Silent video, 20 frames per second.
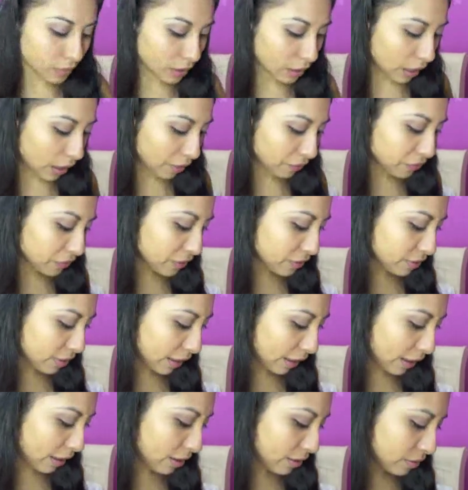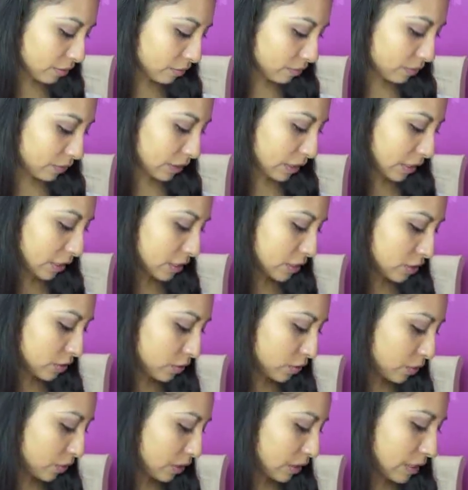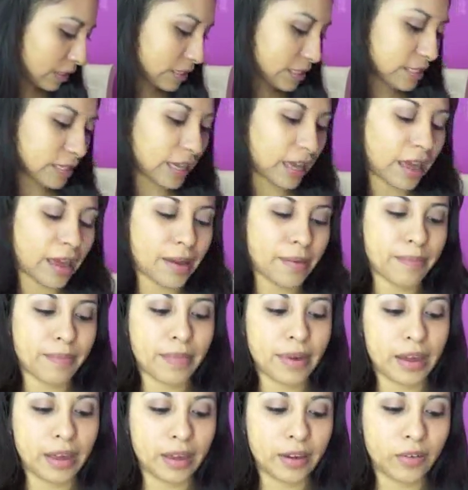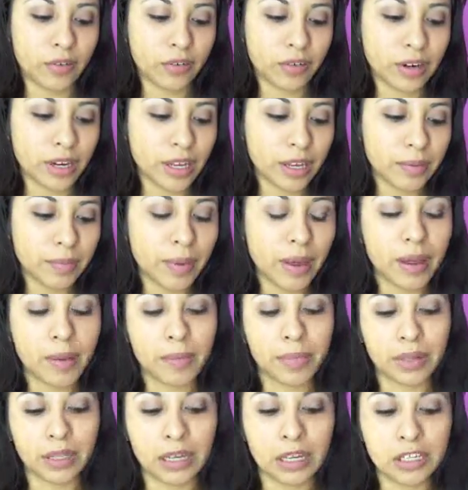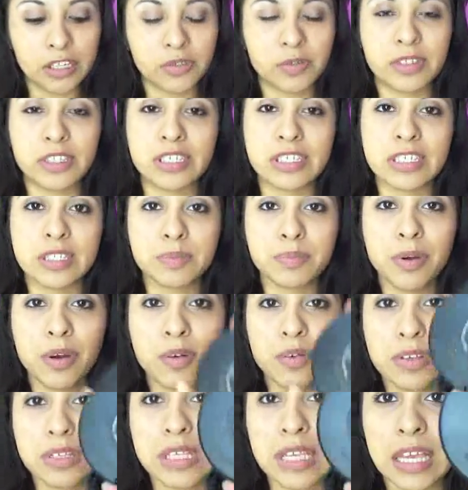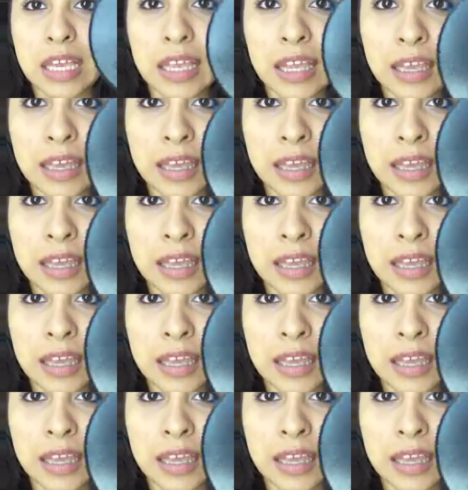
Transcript: after that, what I do is get my cream blush, which is Posy